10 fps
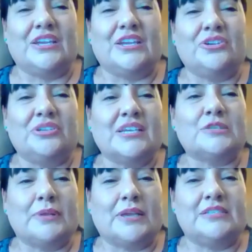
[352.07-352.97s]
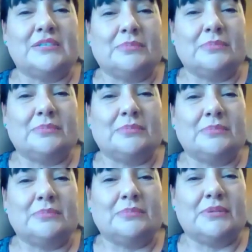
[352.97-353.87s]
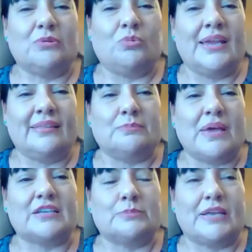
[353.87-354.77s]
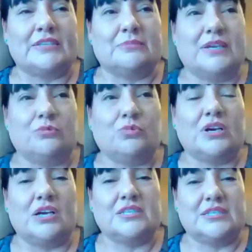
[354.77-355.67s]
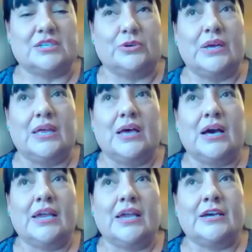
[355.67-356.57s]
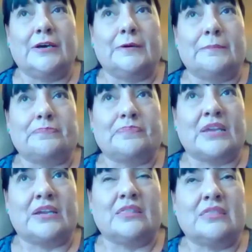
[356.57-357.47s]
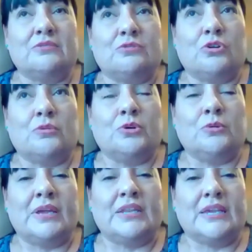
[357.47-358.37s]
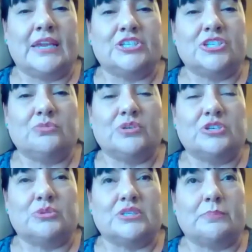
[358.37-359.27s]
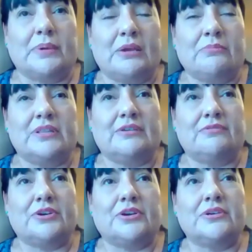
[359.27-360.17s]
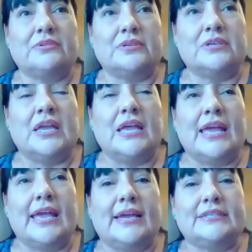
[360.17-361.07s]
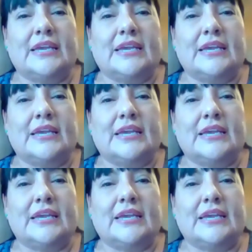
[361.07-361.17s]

couldn't explain to me why I had this back spasm and what caused it. So I got the normal medication, which was a pain reliever and